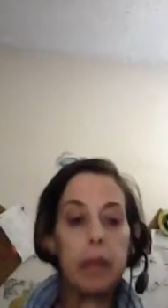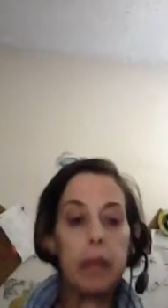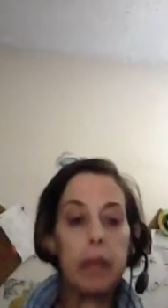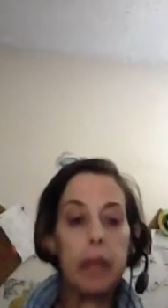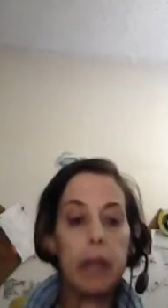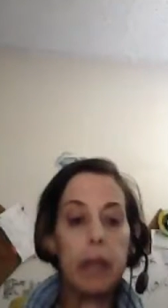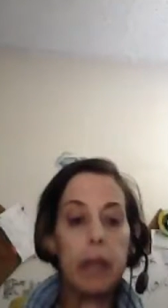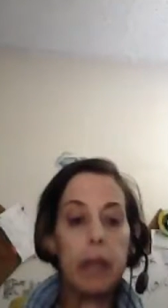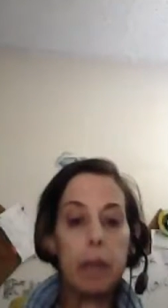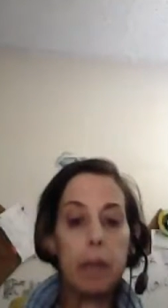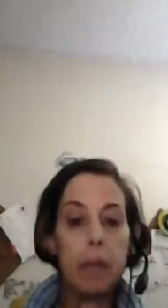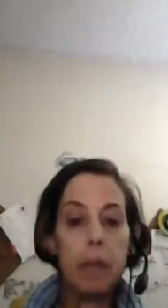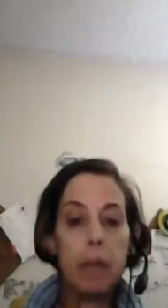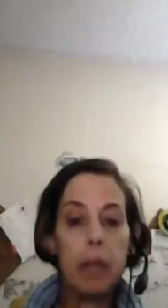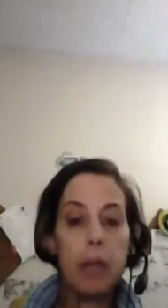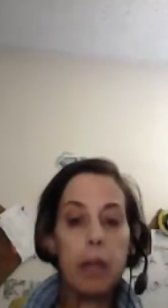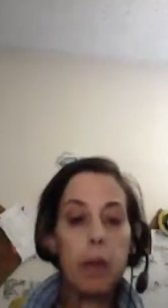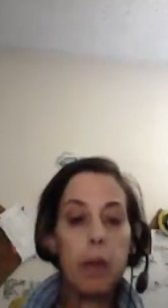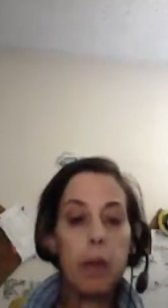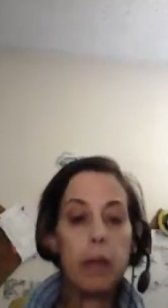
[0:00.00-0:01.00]
All right, my
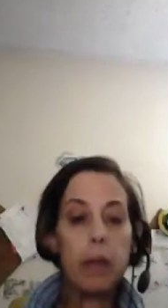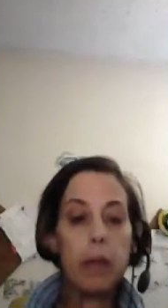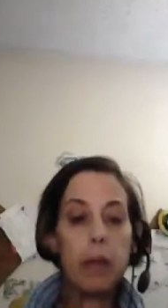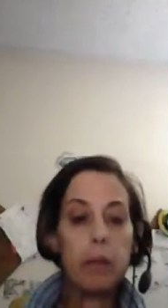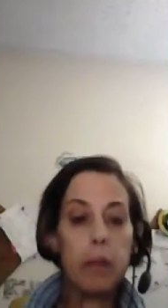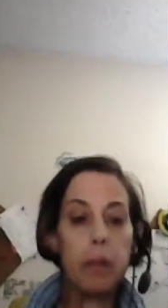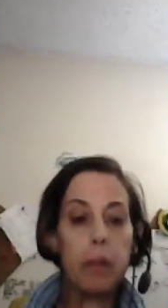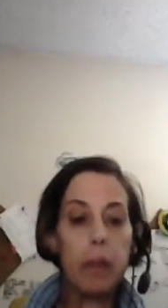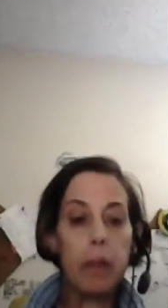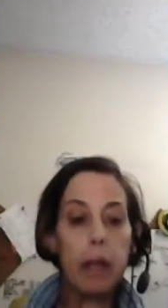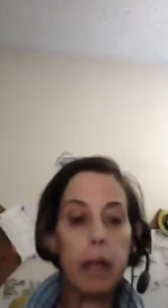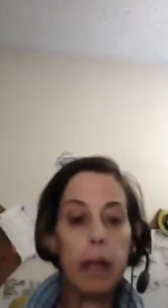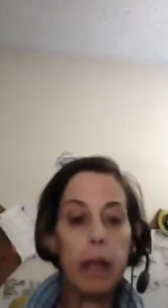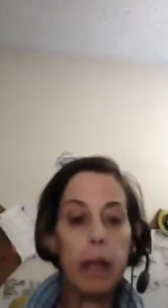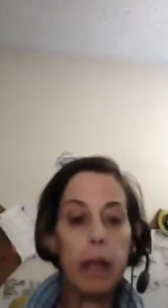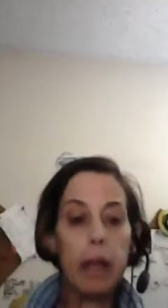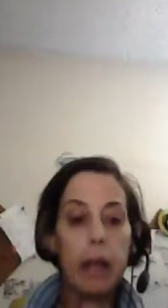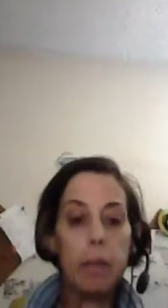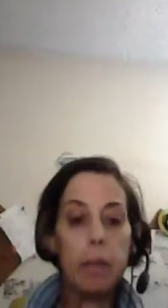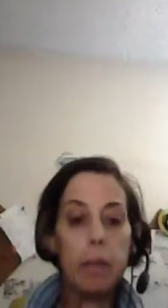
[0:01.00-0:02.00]
brother works for
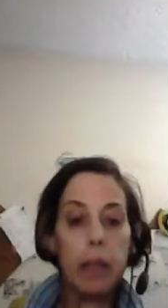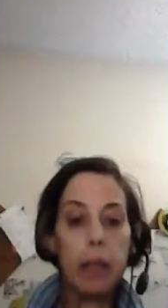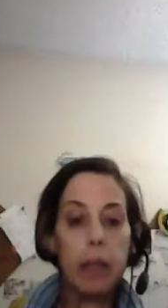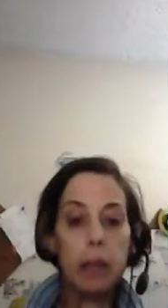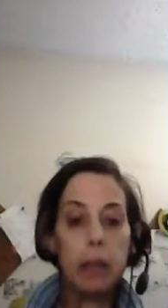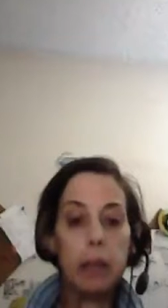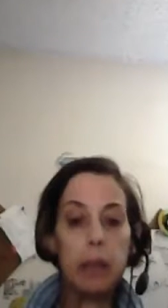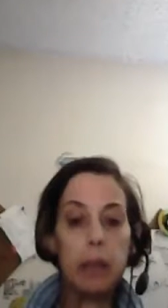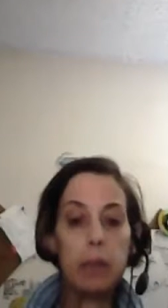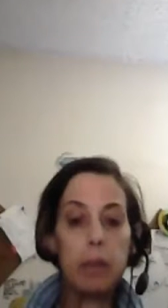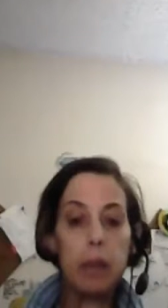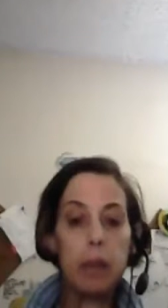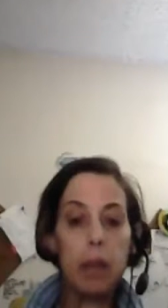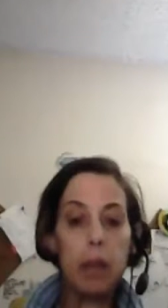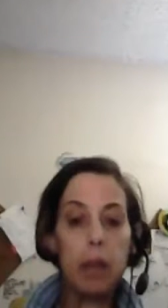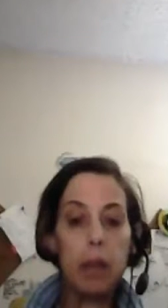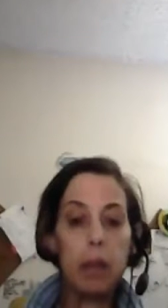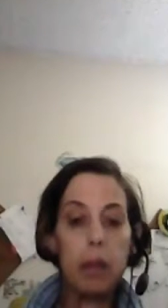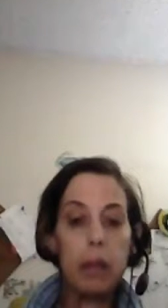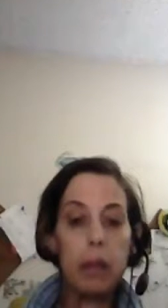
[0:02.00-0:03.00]
a medical firm
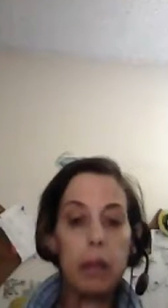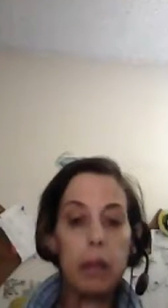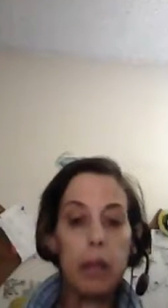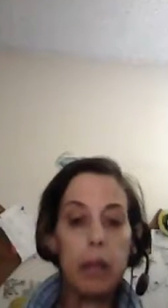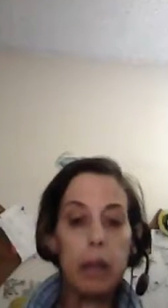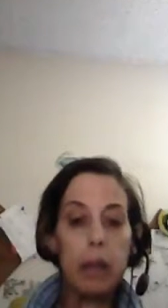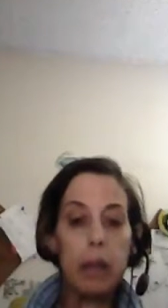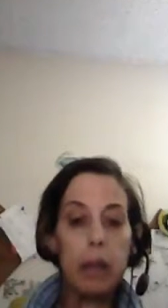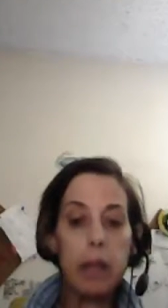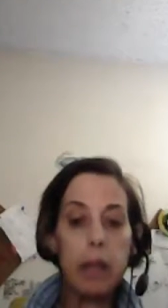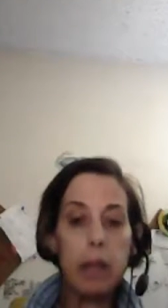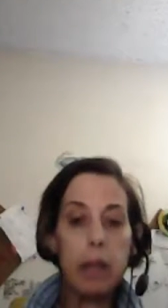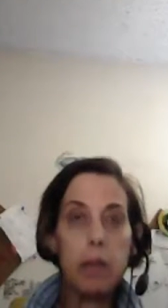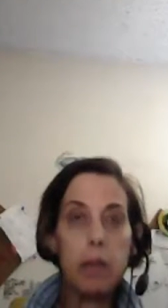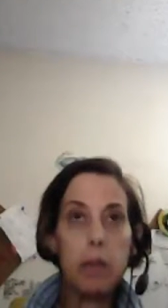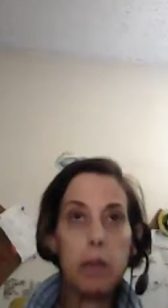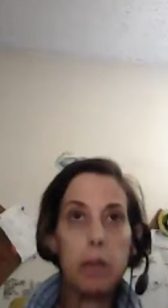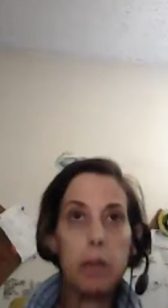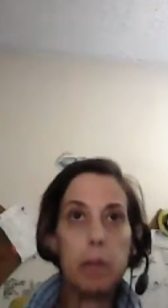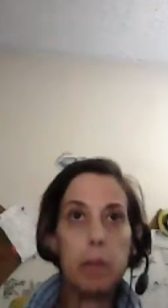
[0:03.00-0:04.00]
called, they
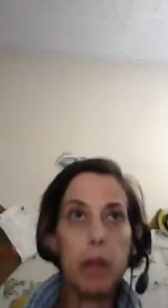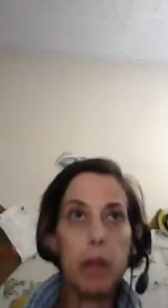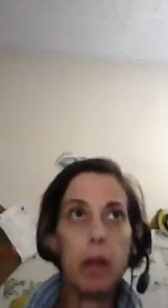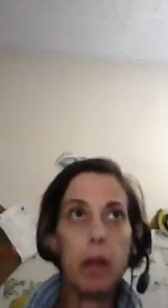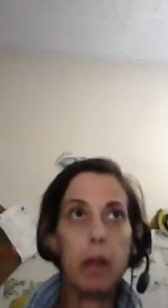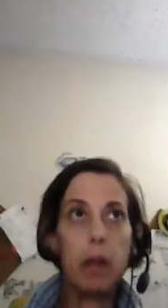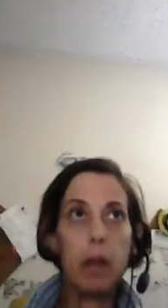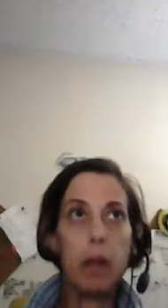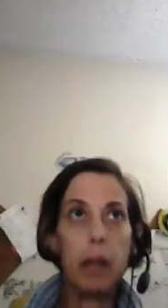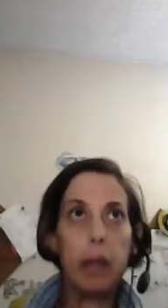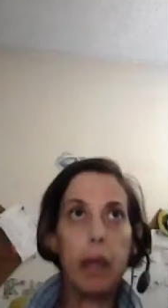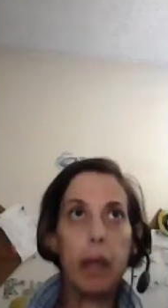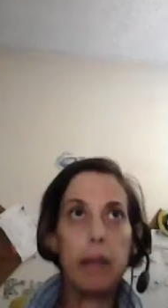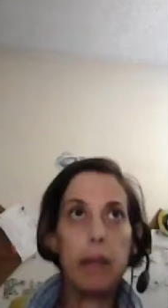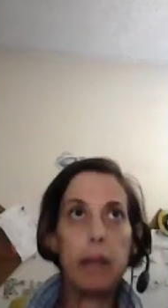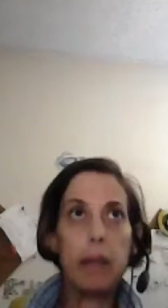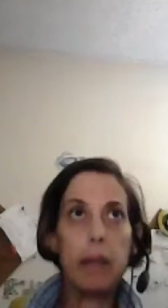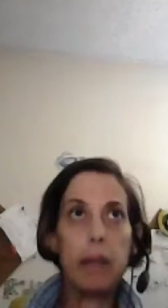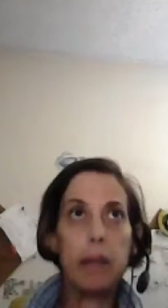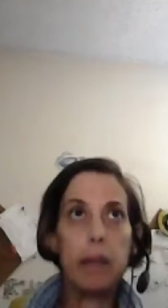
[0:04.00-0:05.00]
used to be called
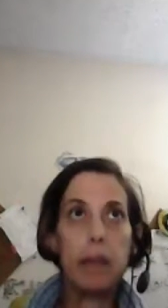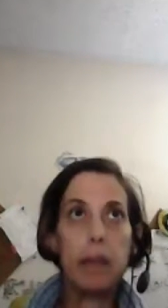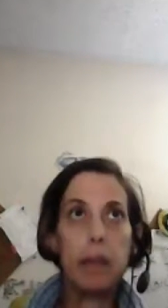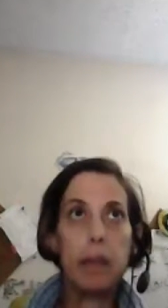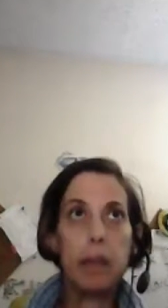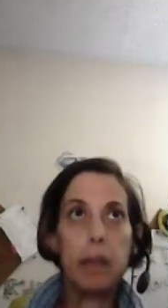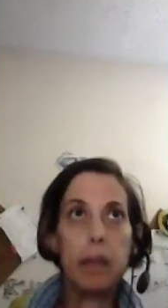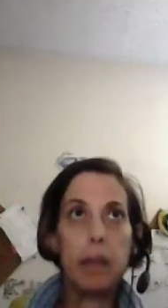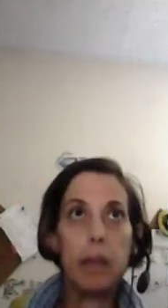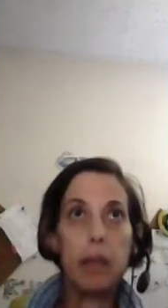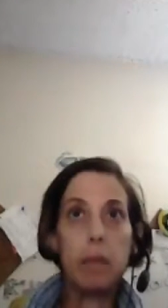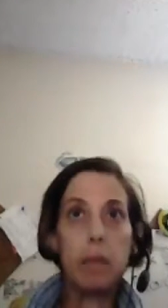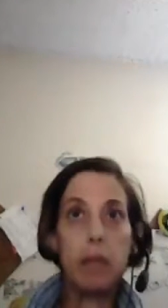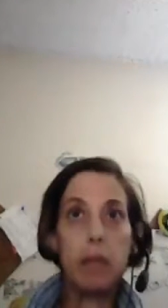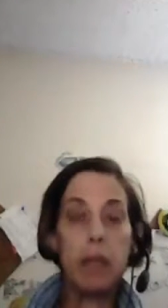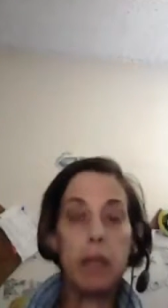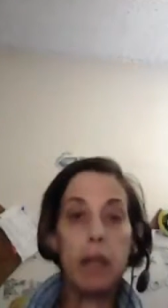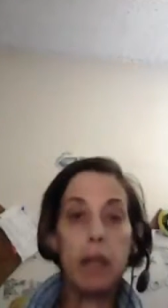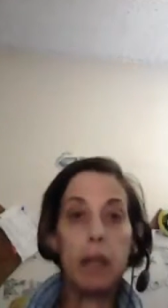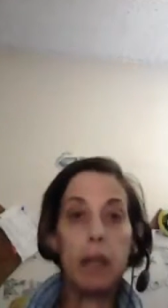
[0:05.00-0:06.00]
McKesson. It was
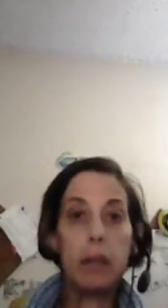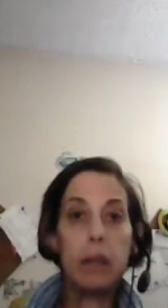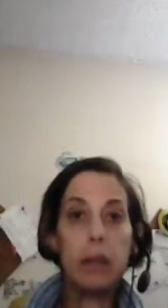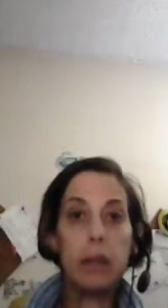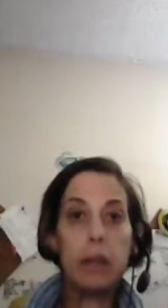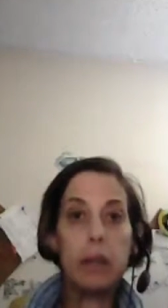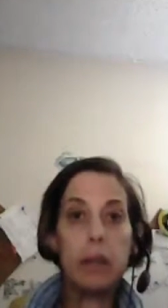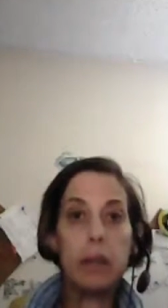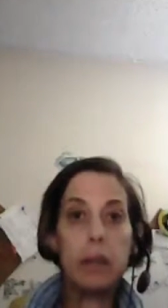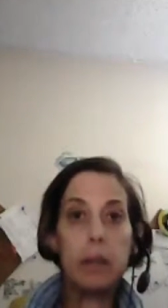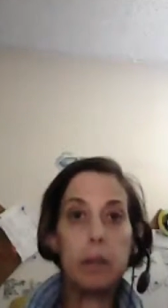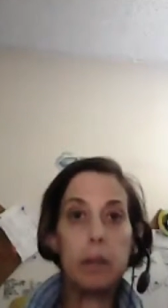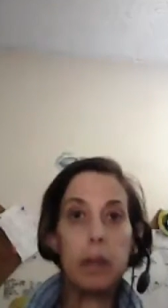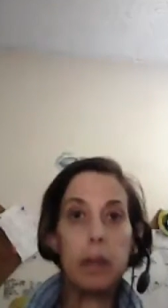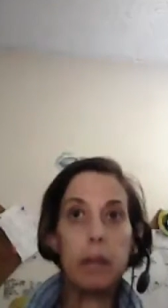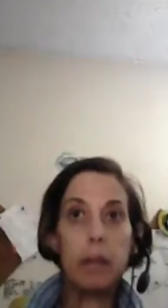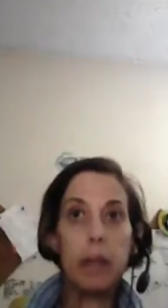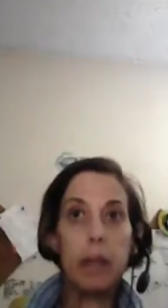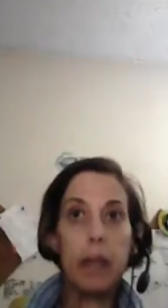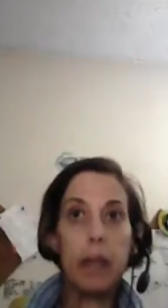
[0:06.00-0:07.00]
MCL,
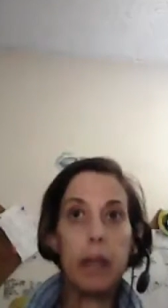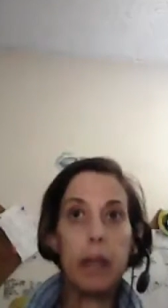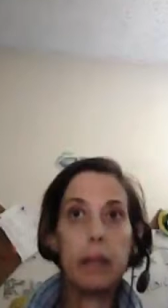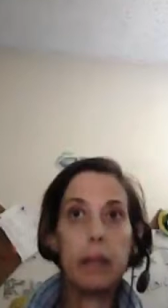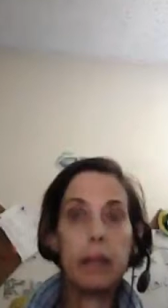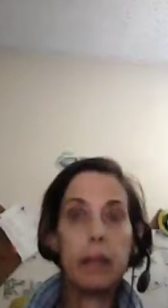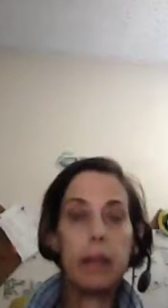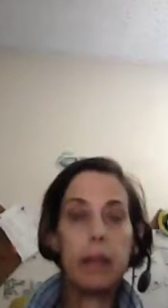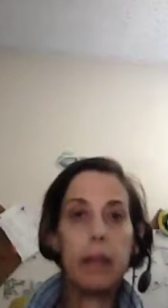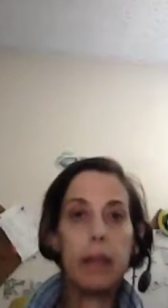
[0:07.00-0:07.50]
believe it or not.